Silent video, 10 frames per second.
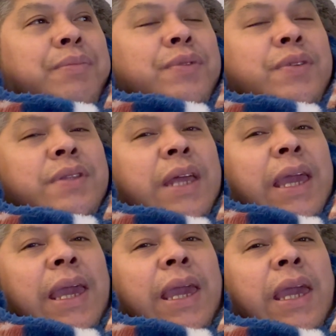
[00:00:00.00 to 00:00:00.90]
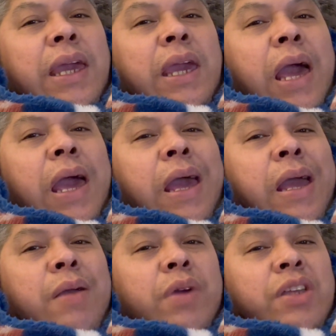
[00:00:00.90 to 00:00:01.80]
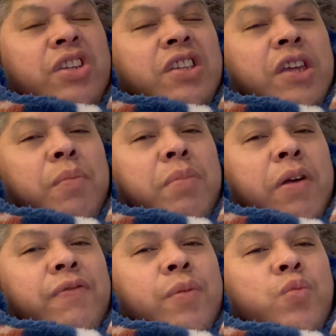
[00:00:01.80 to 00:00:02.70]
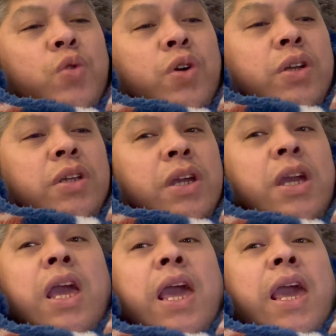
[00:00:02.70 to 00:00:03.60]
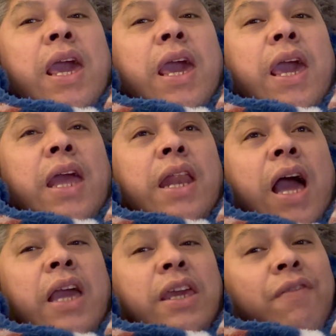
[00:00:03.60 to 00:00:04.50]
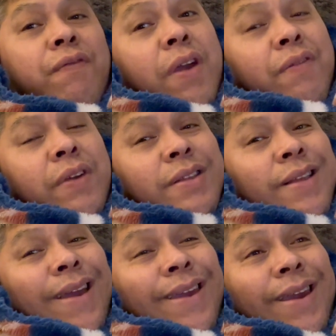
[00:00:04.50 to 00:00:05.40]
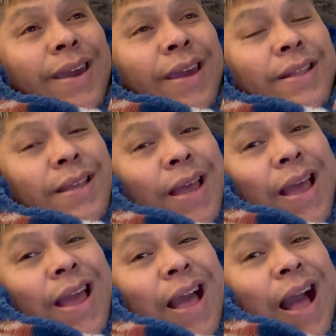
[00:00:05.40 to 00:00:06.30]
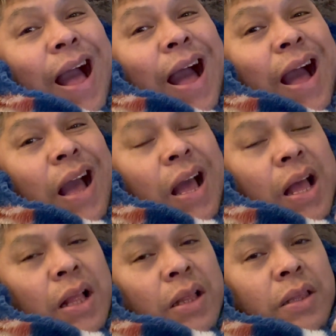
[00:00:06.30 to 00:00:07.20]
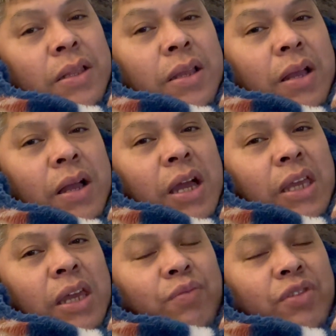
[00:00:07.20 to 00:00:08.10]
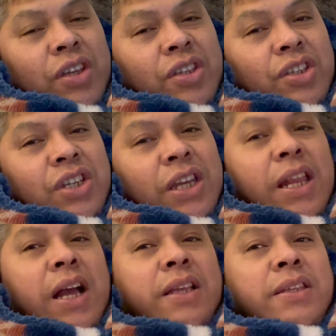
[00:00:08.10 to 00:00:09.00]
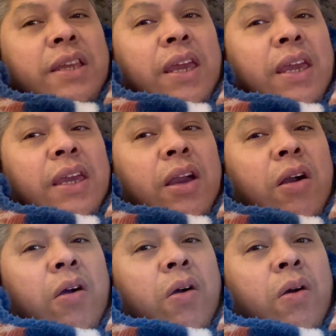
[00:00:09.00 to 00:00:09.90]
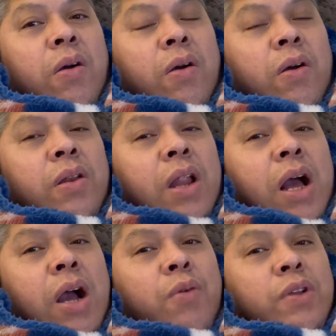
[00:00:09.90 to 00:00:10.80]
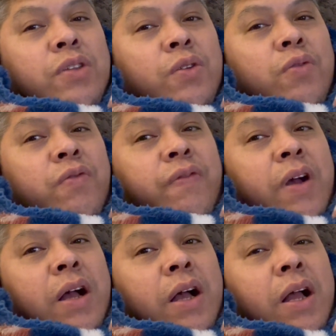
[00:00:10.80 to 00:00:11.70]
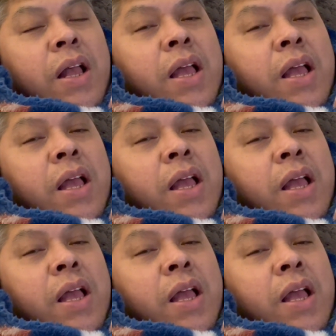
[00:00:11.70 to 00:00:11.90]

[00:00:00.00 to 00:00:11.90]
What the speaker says: today, I just came back from work and I am very tired and I am just chillaxing on our sofa,